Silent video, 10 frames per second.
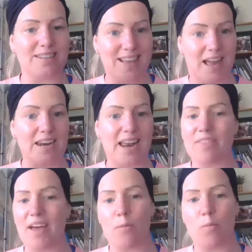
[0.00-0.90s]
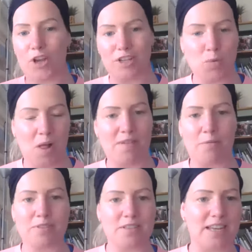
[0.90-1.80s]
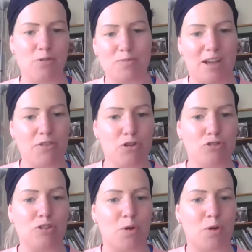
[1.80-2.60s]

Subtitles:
exactly like that, working 12 hours a day up and down the country.